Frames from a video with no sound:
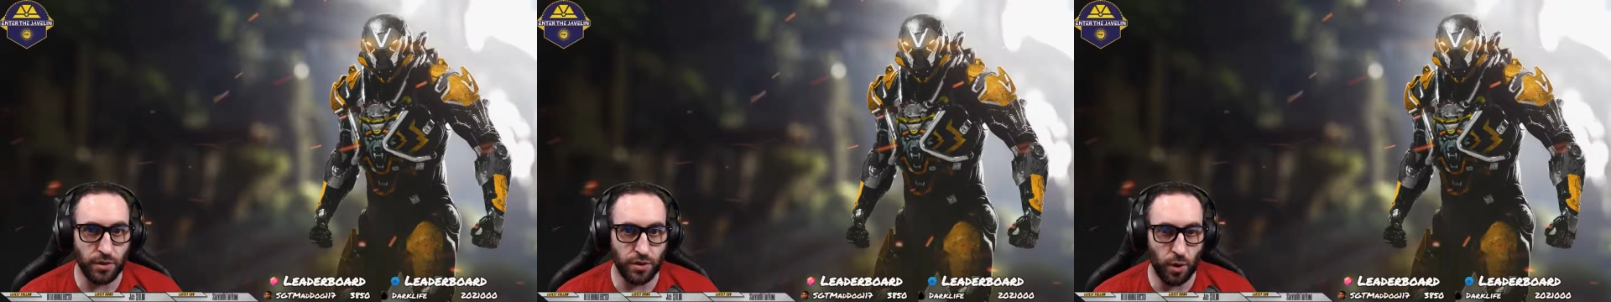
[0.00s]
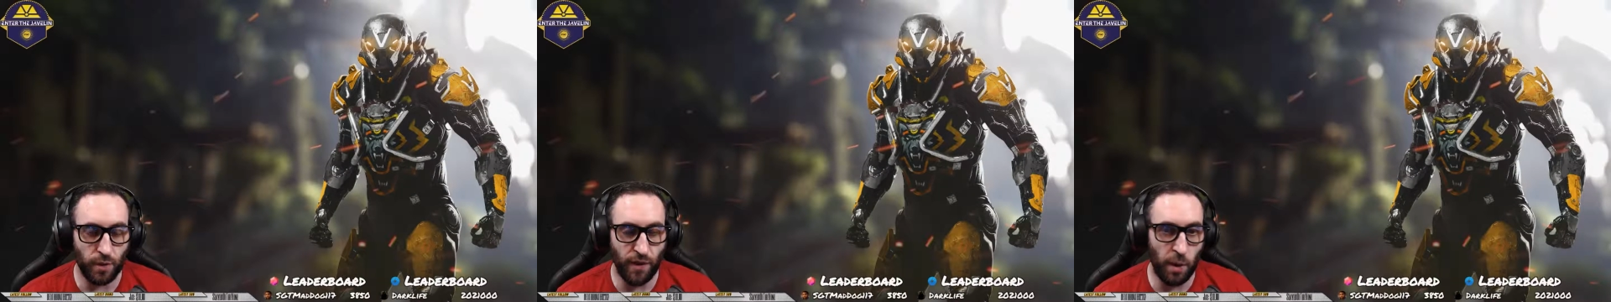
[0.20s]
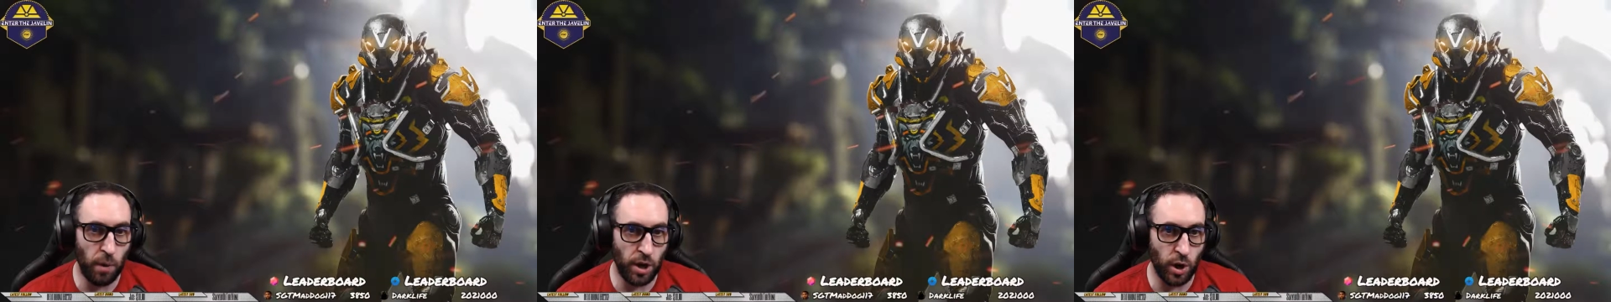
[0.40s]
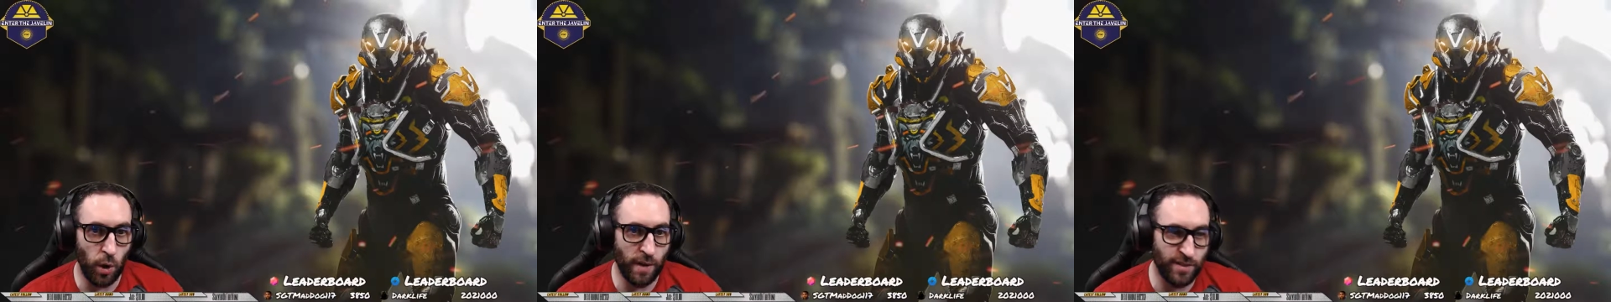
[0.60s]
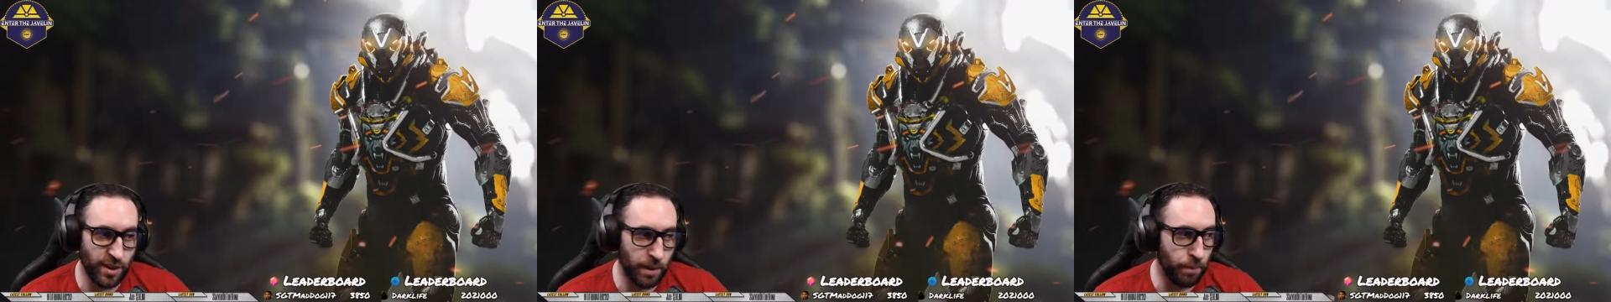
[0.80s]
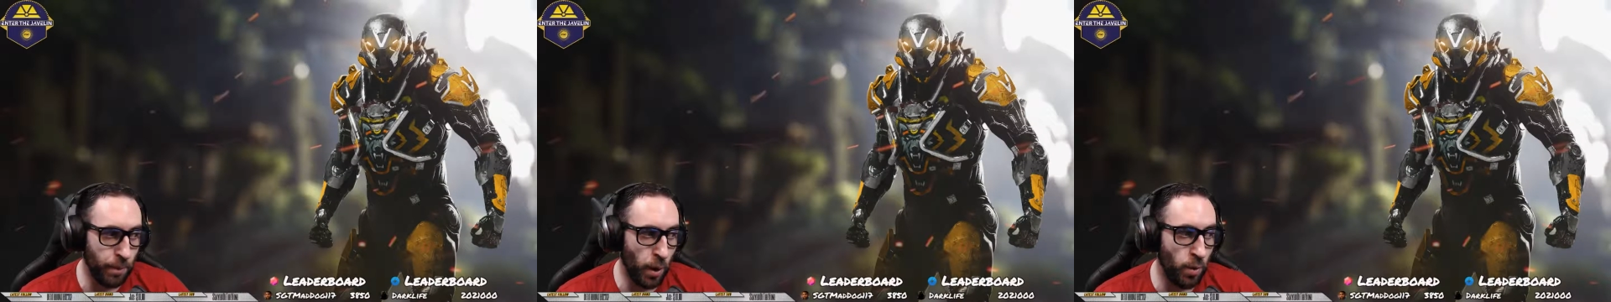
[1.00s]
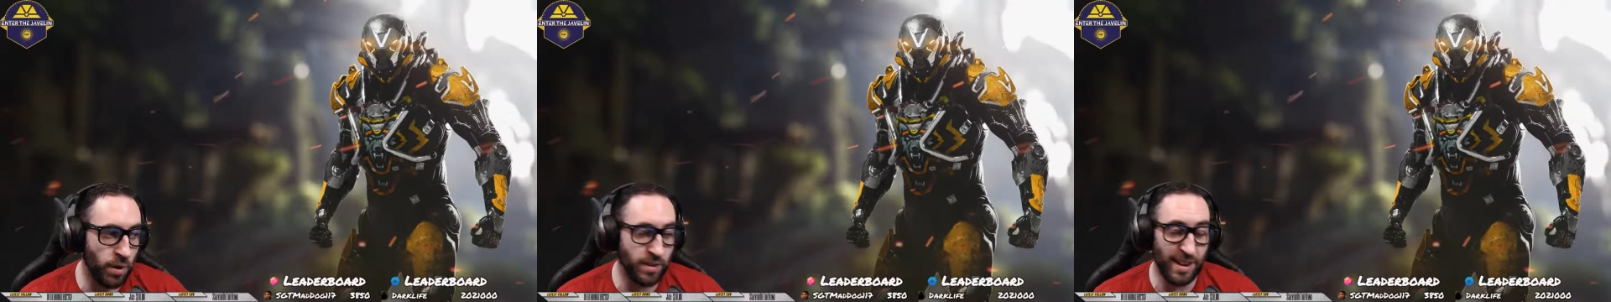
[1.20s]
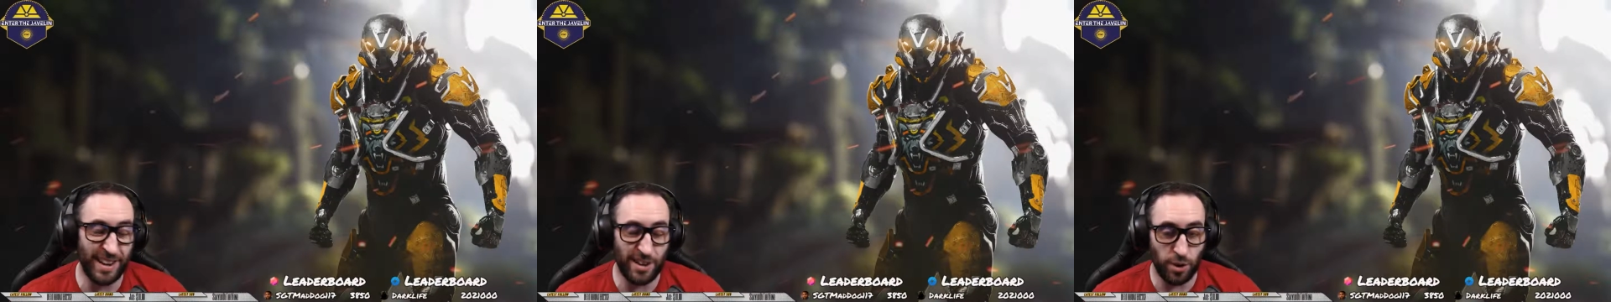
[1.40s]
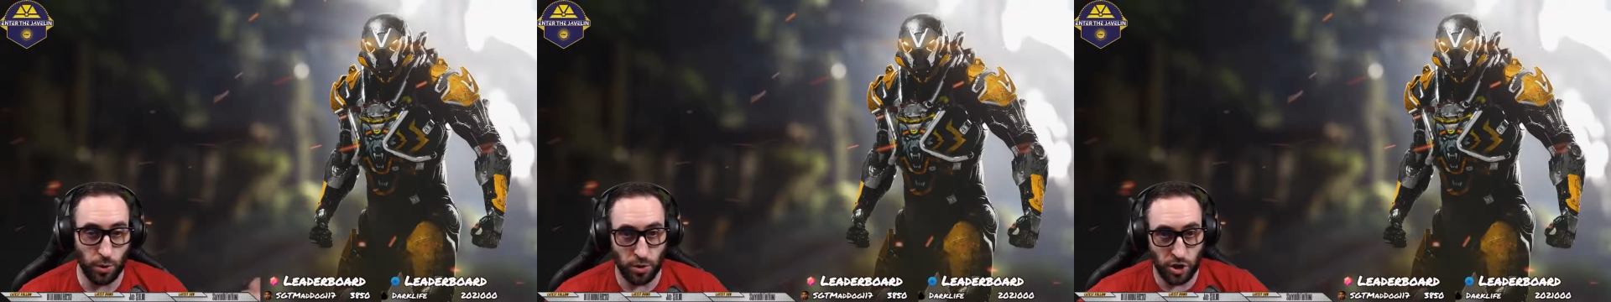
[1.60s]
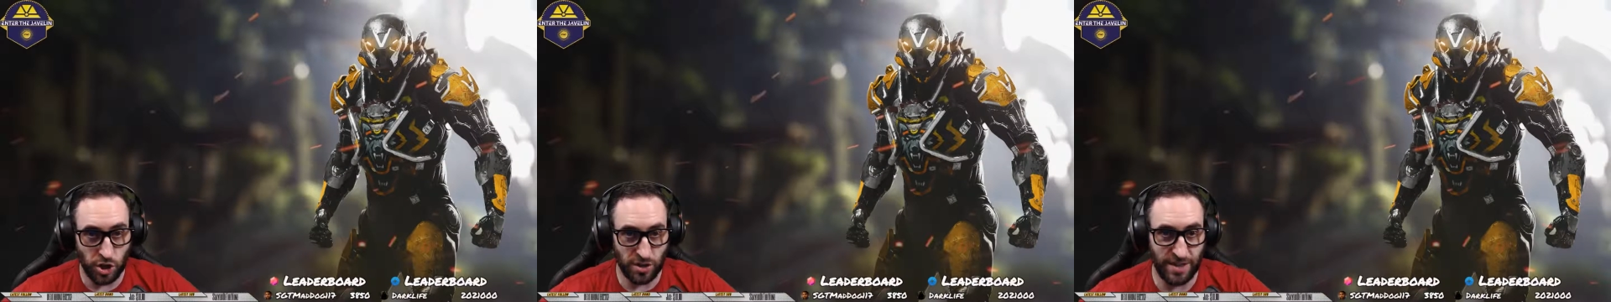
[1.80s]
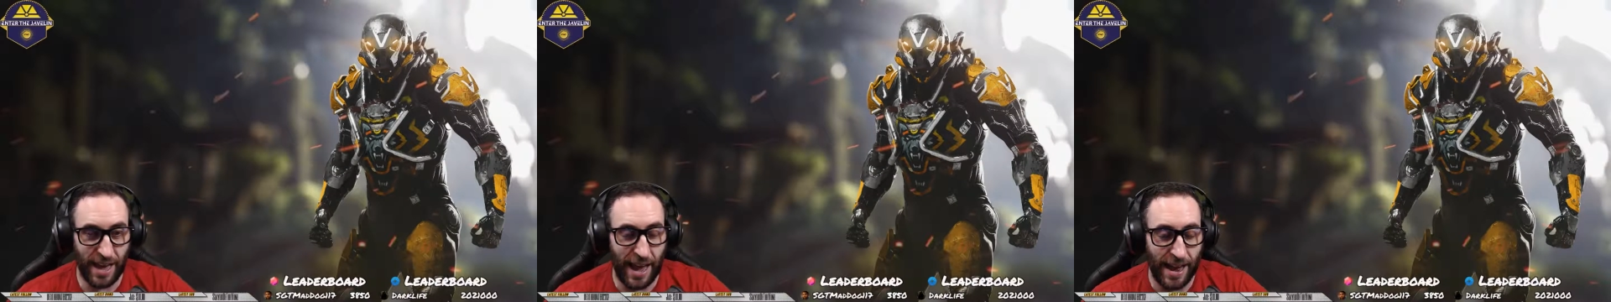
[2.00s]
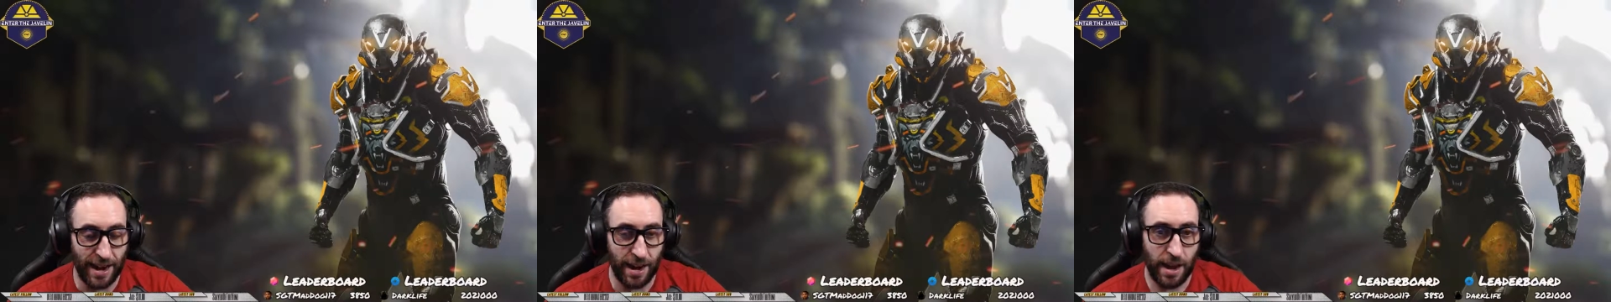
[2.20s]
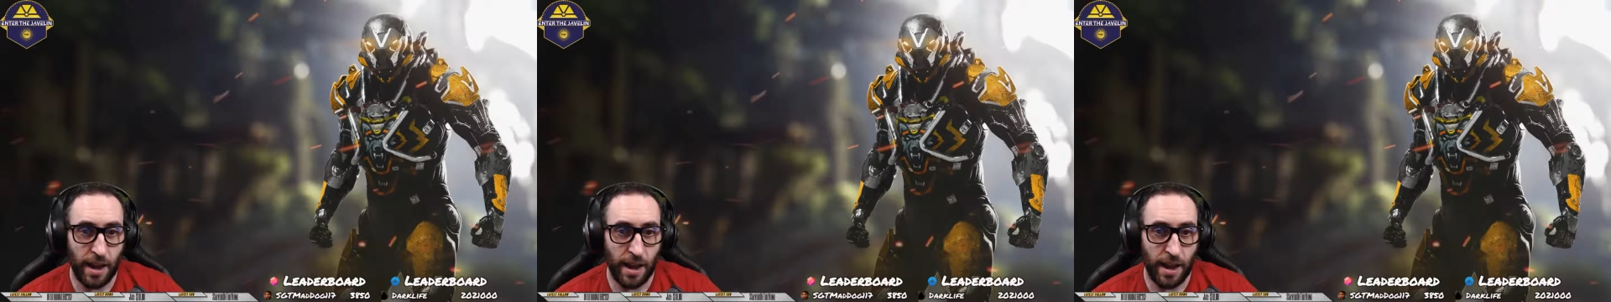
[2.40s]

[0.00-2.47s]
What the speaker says: So if I want to go after components, I could do just that.